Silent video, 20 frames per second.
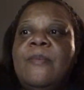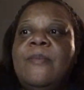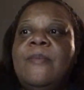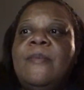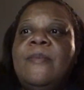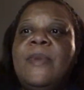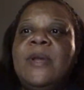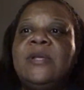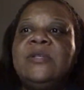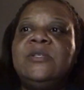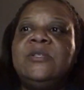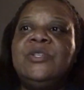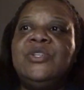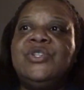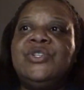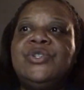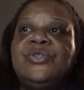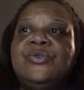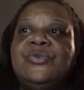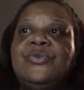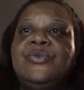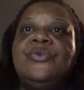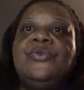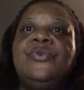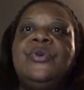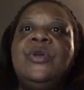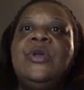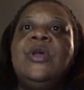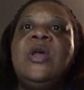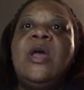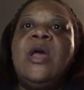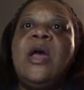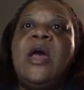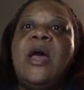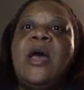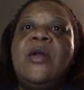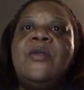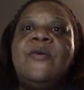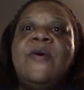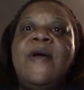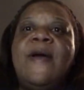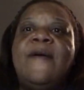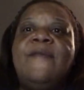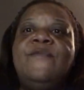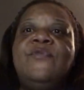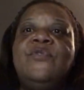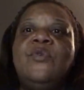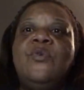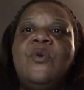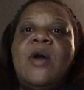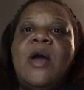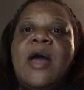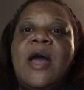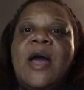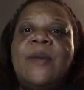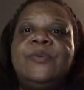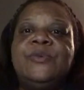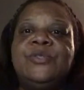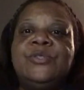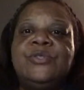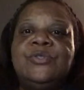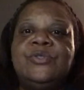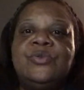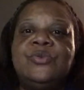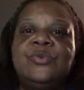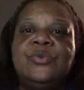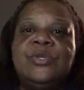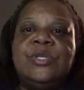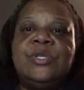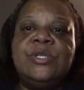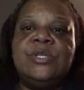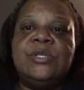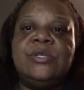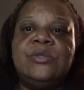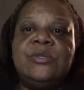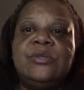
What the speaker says: my sister. I don't have no options on this.